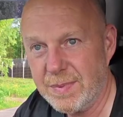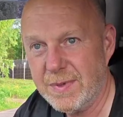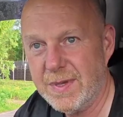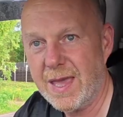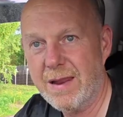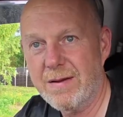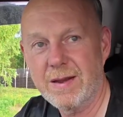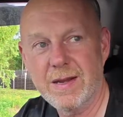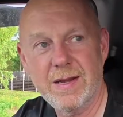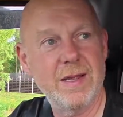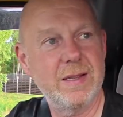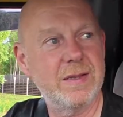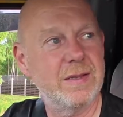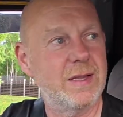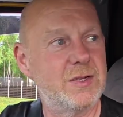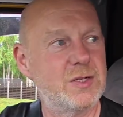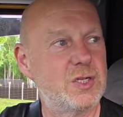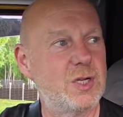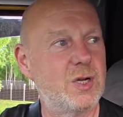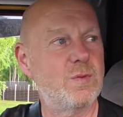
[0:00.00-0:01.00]
I'm carrying
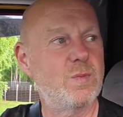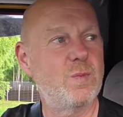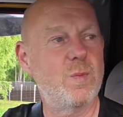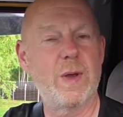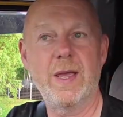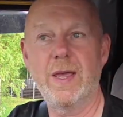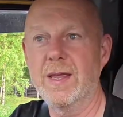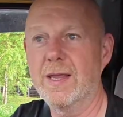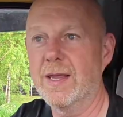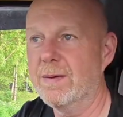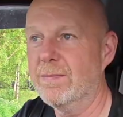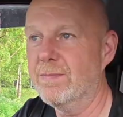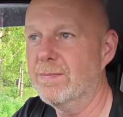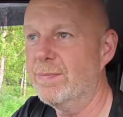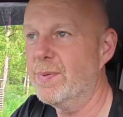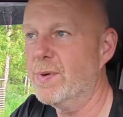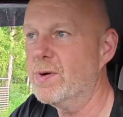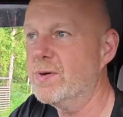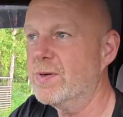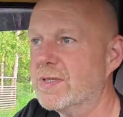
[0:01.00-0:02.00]
a ton weight in
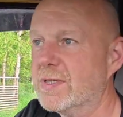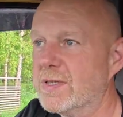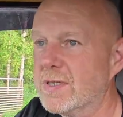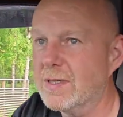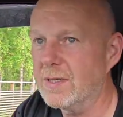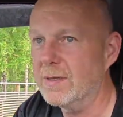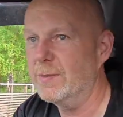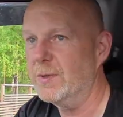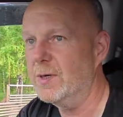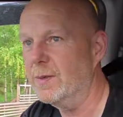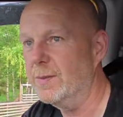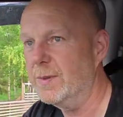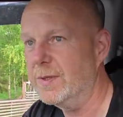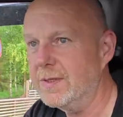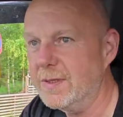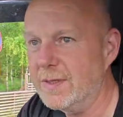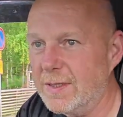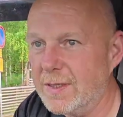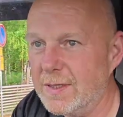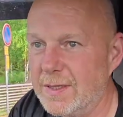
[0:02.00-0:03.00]
bugs at the
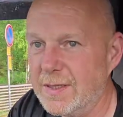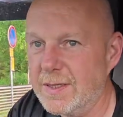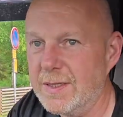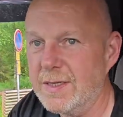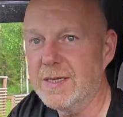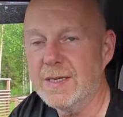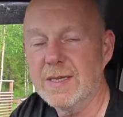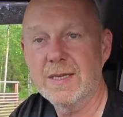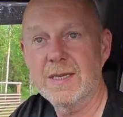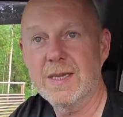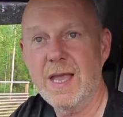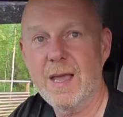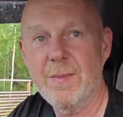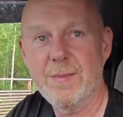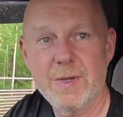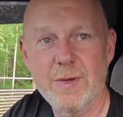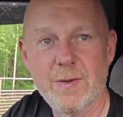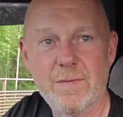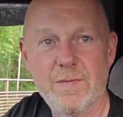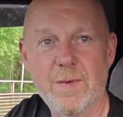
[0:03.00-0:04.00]
moment.
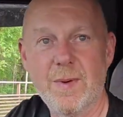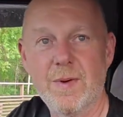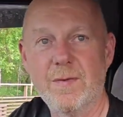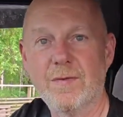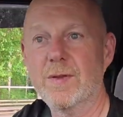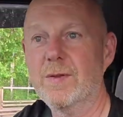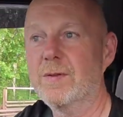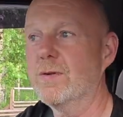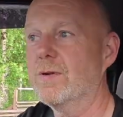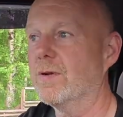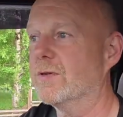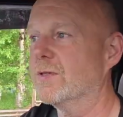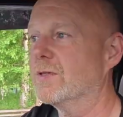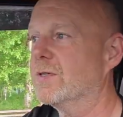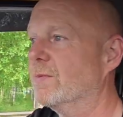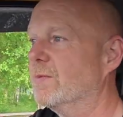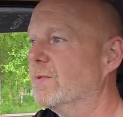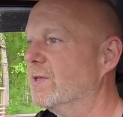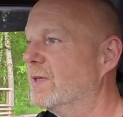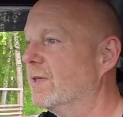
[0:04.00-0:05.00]
Can't be good for my fuel
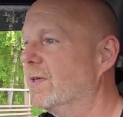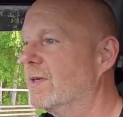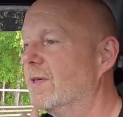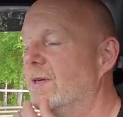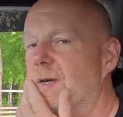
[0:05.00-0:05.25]
consumption.